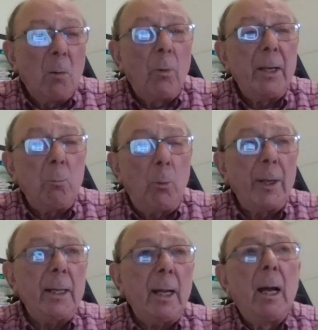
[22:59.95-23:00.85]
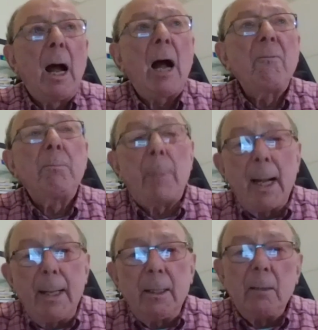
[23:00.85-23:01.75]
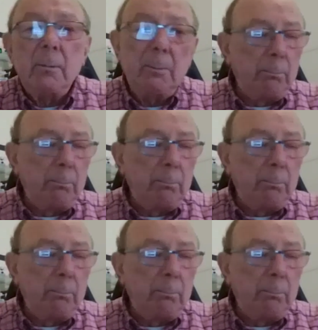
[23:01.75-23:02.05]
We have made it